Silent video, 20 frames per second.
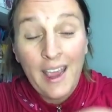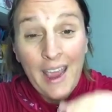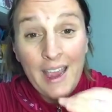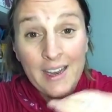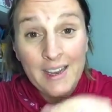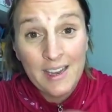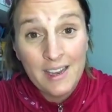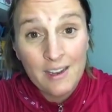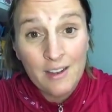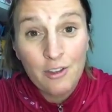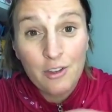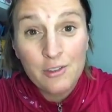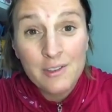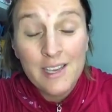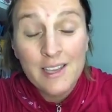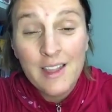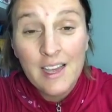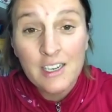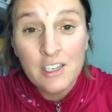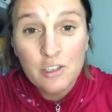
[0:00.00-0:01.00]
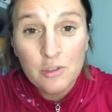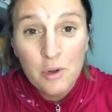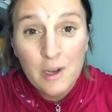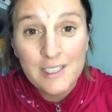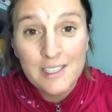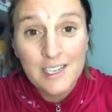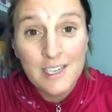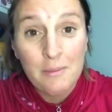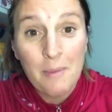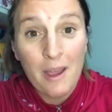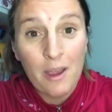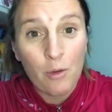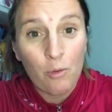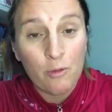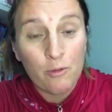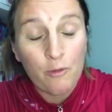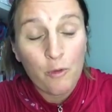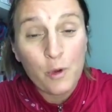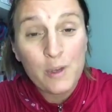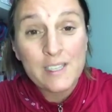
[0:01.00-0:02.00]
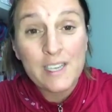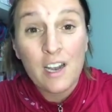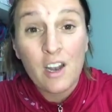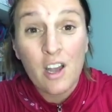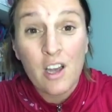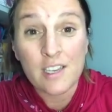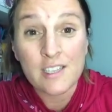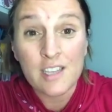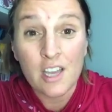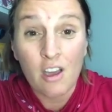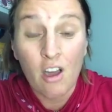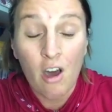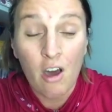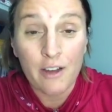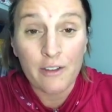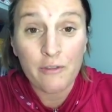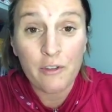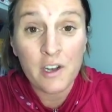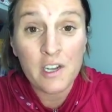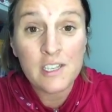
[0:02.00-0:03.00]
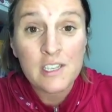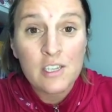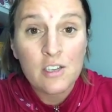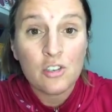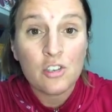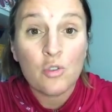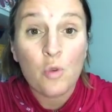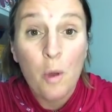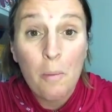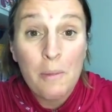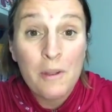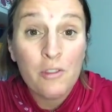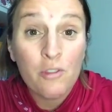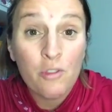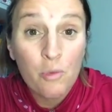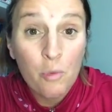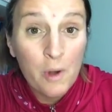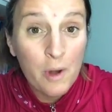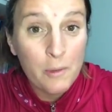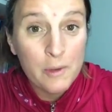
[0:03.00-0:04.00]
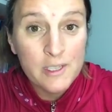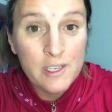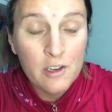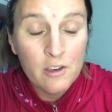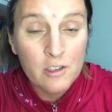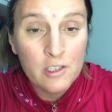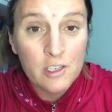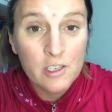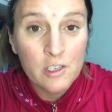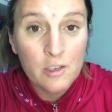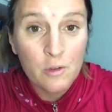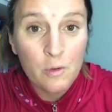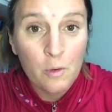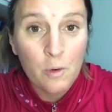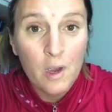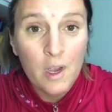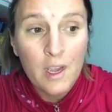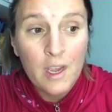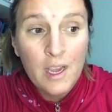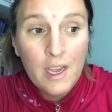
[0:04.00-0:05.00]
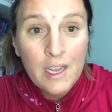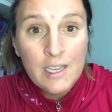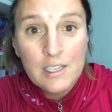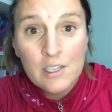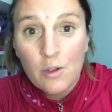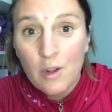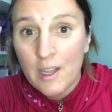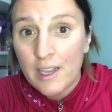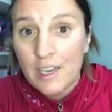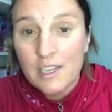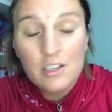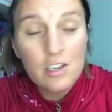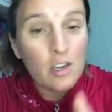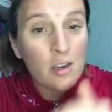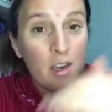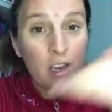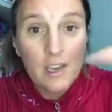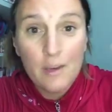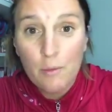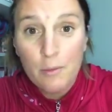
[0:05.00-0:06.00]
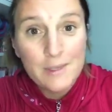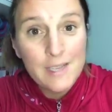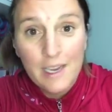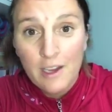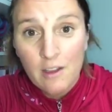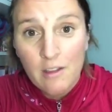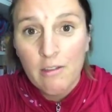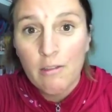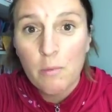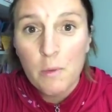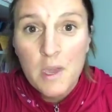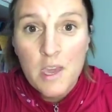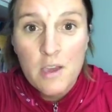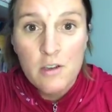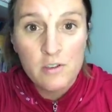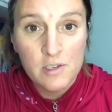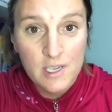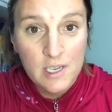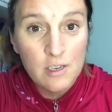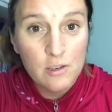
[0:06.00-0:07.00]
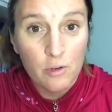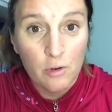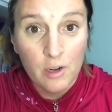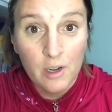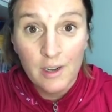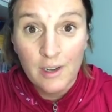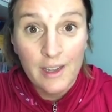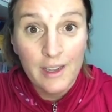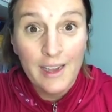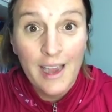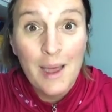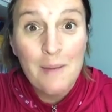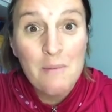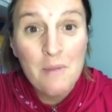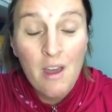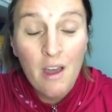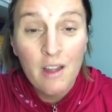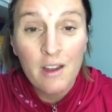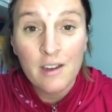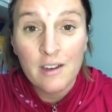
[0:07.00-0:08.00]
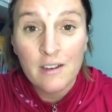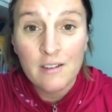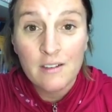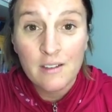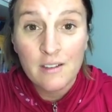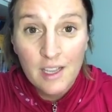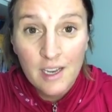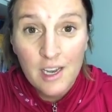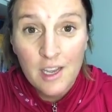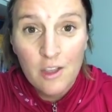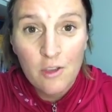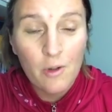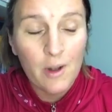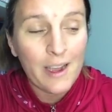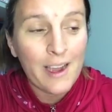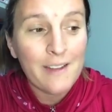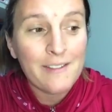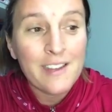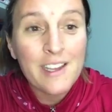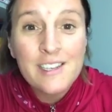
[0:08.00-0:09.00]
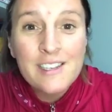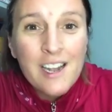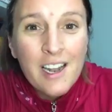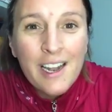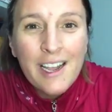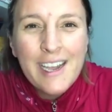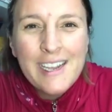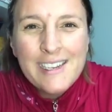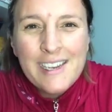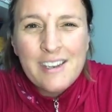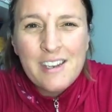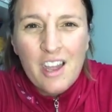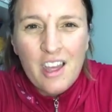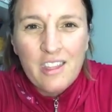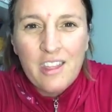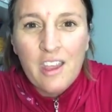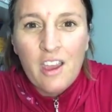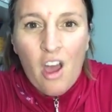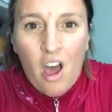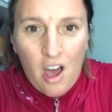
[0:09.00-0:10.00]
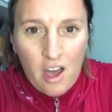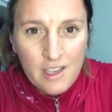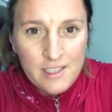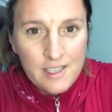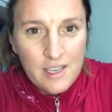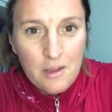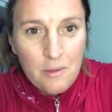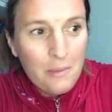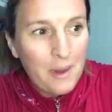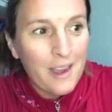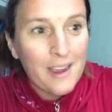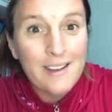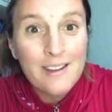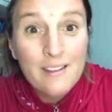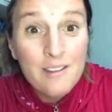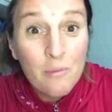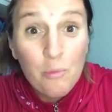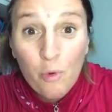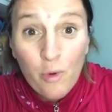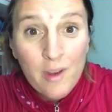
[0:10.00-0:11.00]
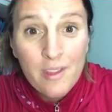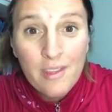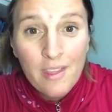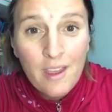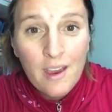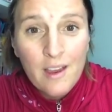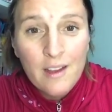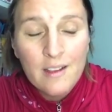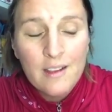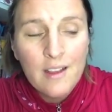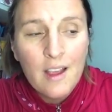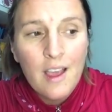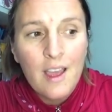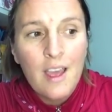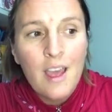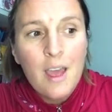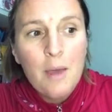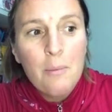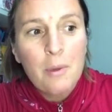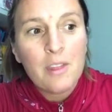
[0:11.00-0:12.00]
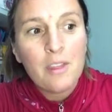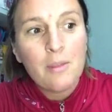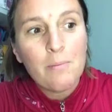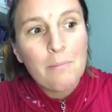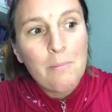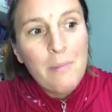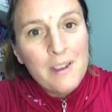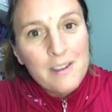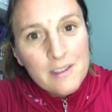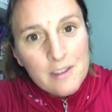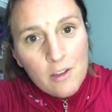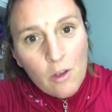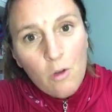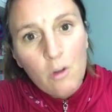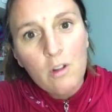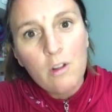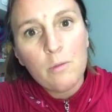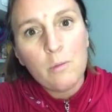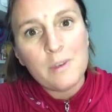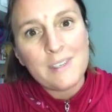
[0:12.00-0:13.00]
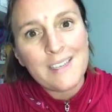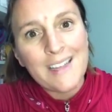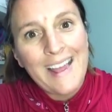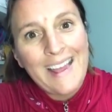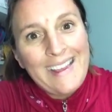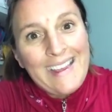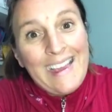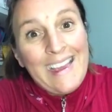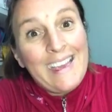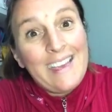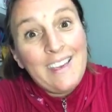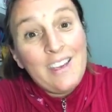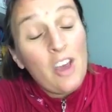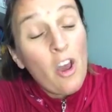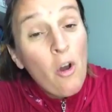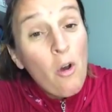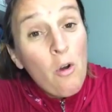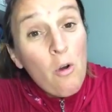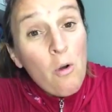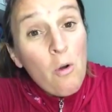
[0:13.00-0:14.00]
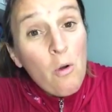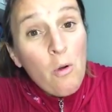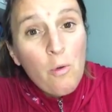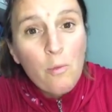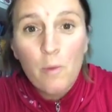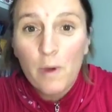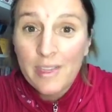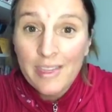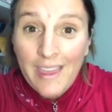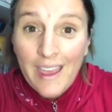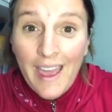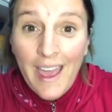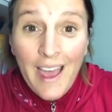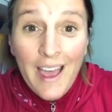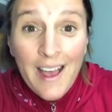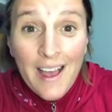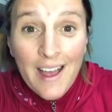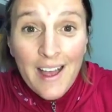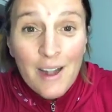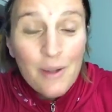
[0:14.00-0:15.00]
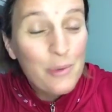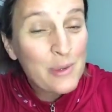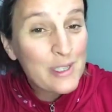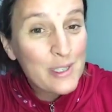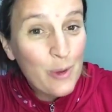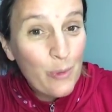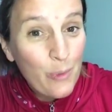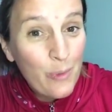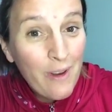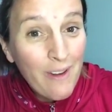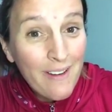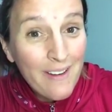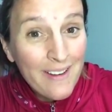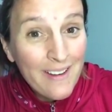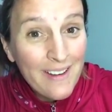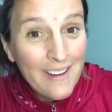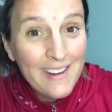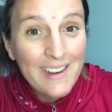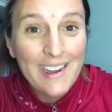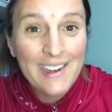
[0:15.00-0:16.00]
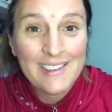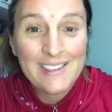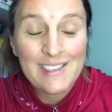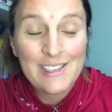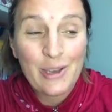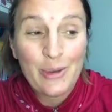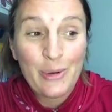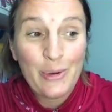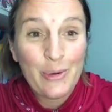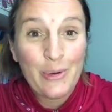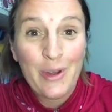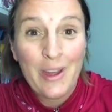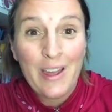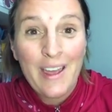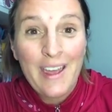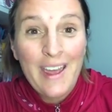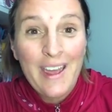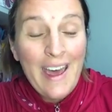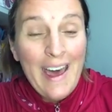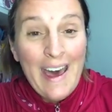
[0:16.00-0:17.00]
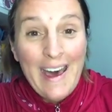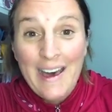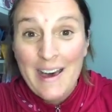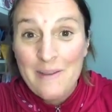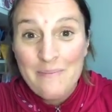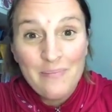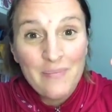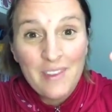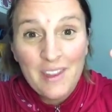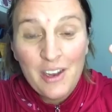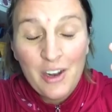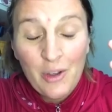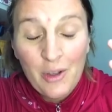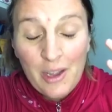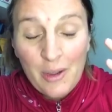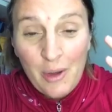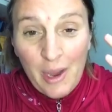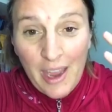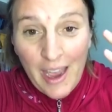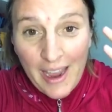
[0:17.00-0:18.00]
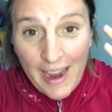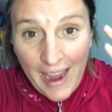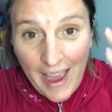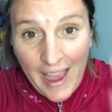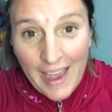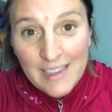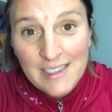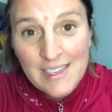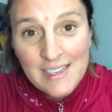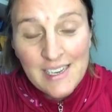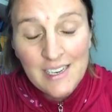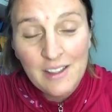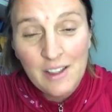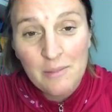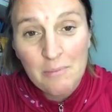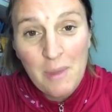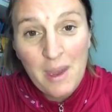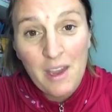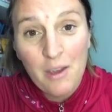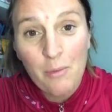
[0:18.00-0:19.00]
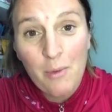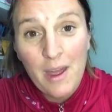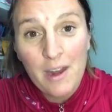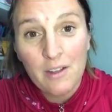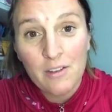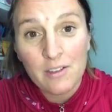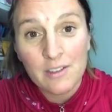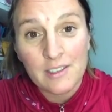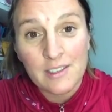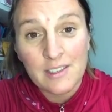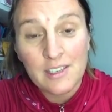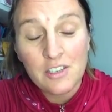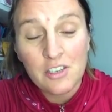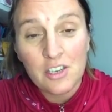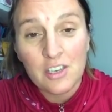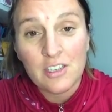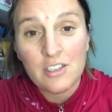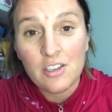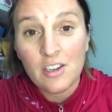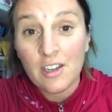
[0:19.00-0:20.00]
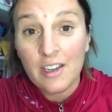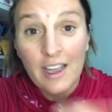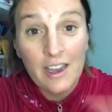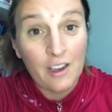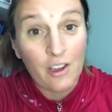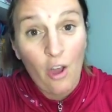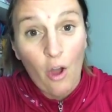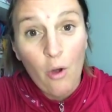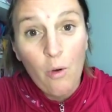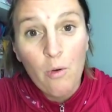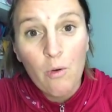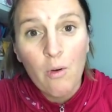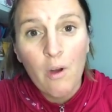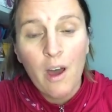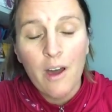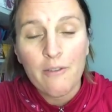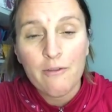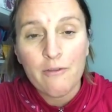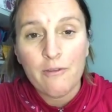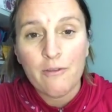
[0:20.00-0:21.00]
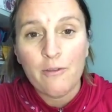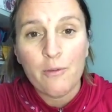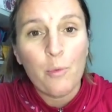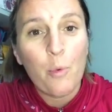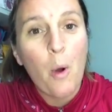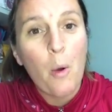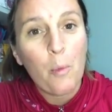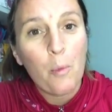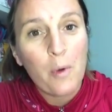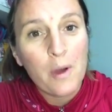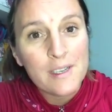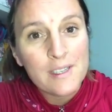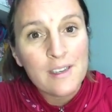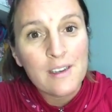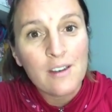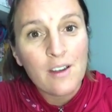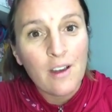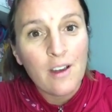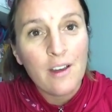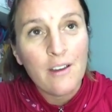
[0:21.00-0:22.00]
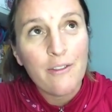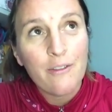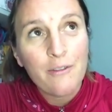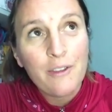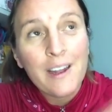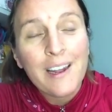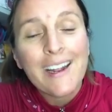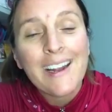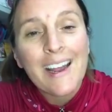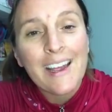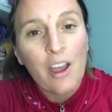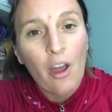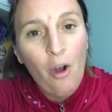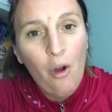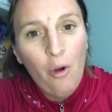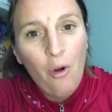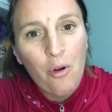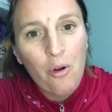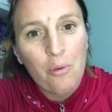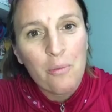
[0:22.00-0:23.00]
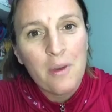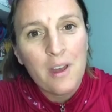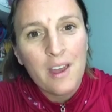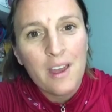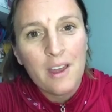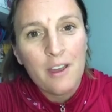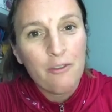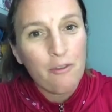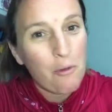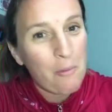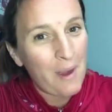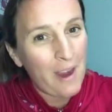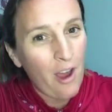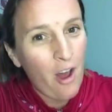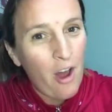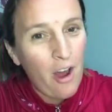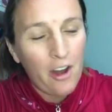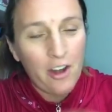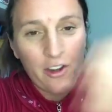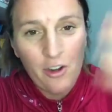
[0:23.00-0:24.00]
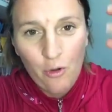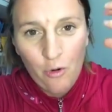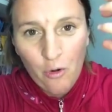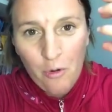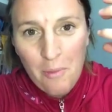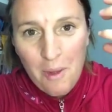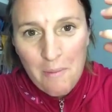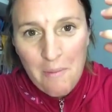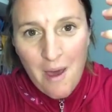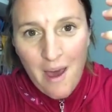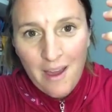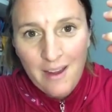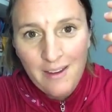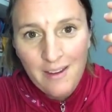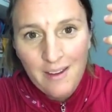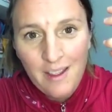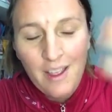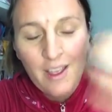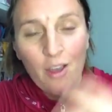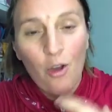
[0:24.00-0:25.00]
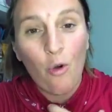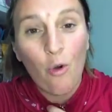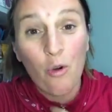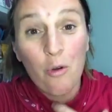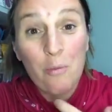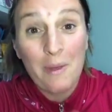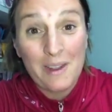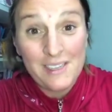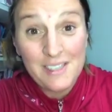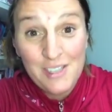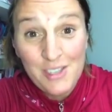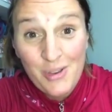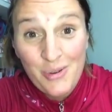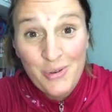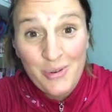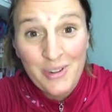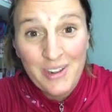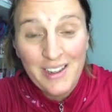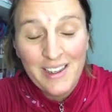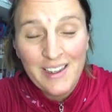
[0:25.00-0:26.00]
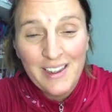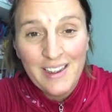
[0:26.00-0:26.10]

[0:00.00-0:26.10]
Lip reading: And in losing that trust in my own voice, I lost the confidence to show up and do what I was here to do. And so like it was like a 3-year detour. Like I'm not kidding you. Like it's not like I did nothing awesome. Like I did some great things, but my soul was like, yo, what the hell, what's going on? And so I had to make a radical decision to let go of what wasn't feeling like home for my heart or my mind or my soul,